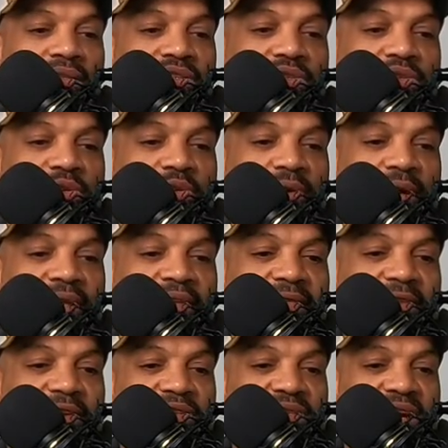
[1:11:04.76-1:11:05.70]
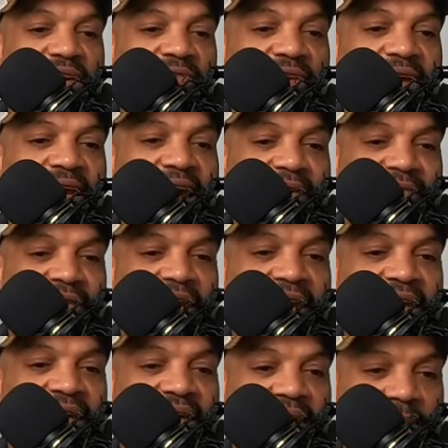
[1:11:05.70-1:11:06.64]
To create the first ever
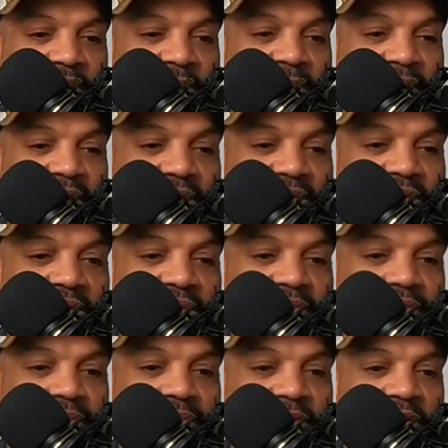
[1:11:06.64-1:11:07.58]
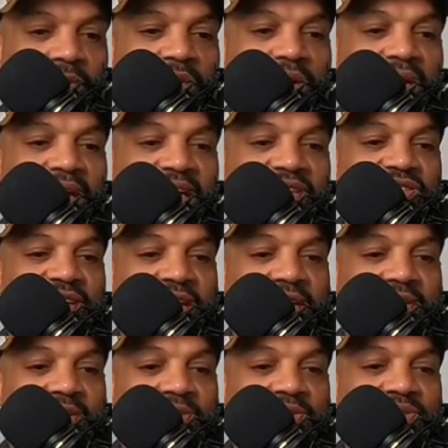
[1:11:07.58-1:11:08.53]
caffeinated gummy bears. The new collection
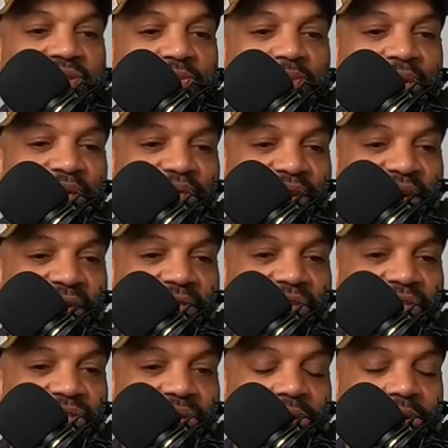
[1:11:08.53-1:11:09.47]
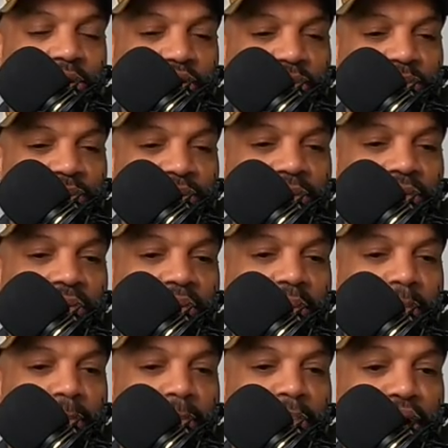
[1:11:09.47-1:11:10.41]
includes three flavors: cold brew,
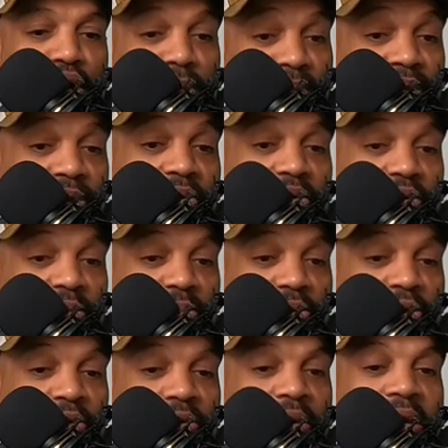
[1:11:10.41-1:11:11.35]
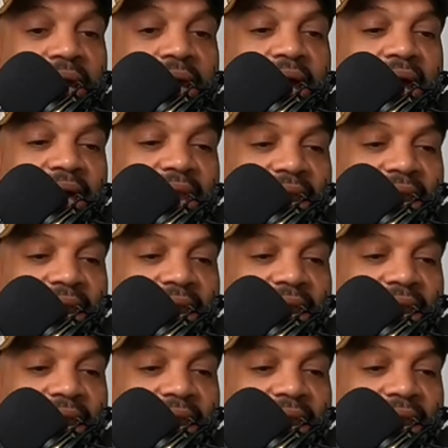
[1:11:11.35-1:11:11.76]
bourbon cold brew, what?